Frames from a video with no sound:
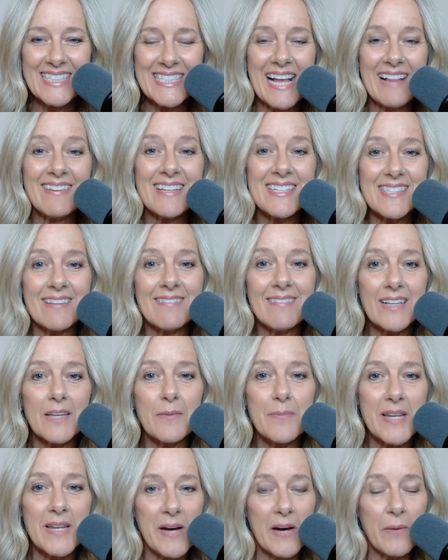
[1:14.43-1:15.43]
Tell us a little
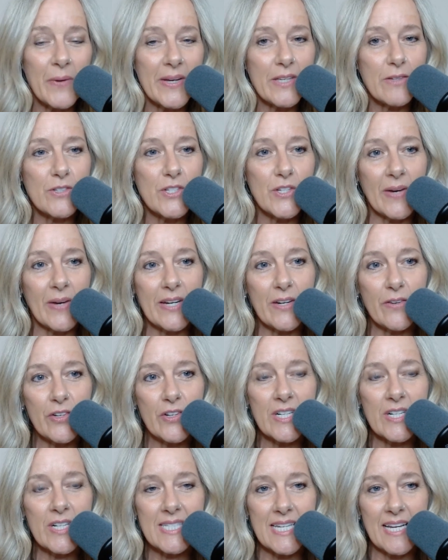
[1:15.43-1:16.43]
bit about what you do. I know you're
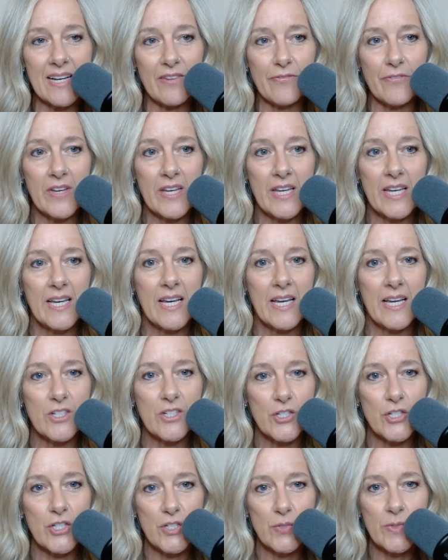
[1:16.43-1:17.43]
on staff at
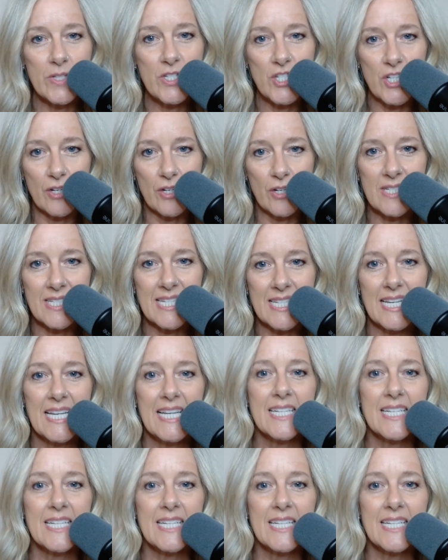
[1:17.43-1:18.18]
Church with Jodes.